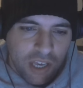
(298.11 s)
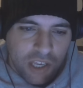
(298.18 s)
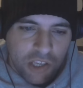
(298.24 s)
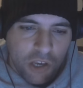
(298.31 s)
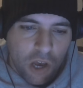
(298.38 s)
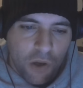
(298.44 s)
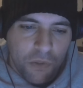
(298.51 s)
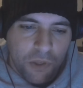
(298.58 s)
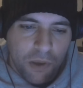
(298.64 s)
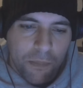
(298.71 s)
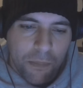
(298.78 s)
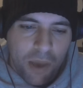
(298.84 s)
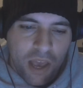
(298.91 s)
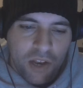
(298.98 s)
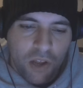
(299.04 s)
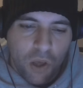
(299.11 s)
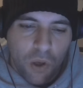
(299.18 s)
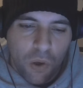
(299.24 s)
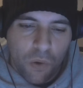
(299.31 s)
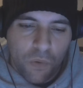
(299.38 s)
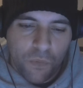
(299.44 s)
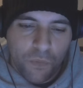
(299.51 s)
You know, the amount
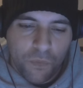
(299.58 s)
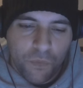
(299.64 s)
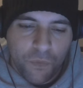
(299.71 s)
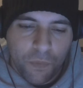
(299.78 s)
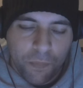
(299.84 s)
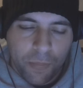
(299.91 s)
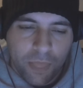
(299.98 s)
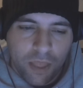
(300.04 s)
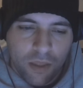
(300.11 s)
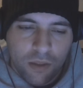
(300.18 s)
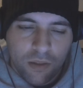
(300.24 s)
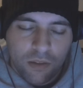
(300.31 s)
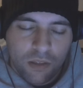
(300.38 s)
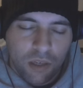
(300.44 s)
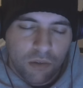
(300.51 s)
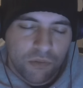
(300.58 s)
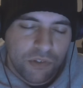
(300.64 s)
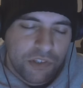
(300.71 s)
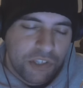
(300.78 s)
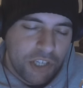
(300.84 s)
of you know,